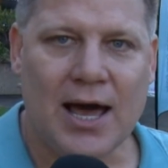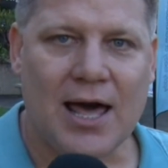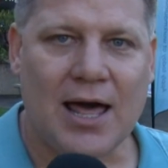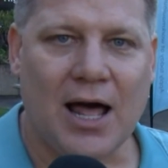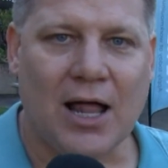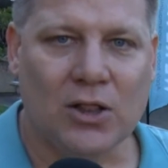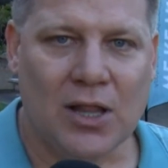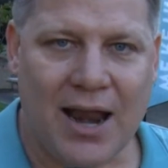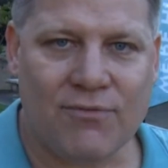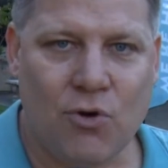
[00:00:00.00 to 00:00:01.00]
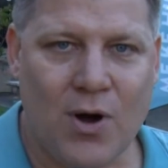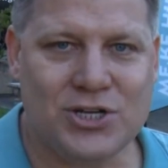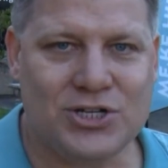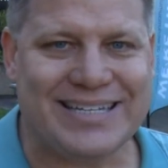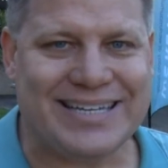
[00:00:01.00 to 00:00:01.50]
A lot of
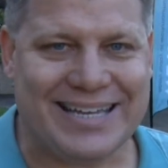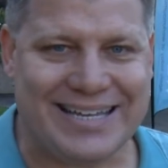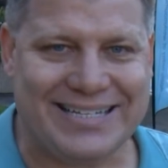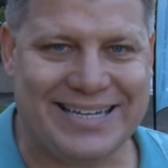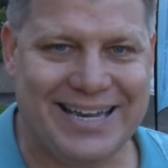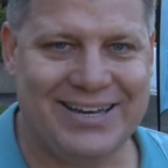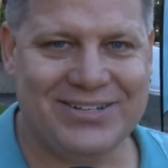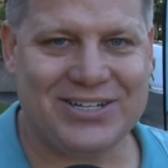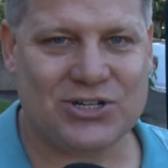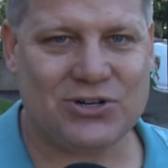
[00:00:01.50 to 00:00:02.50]
questions continue to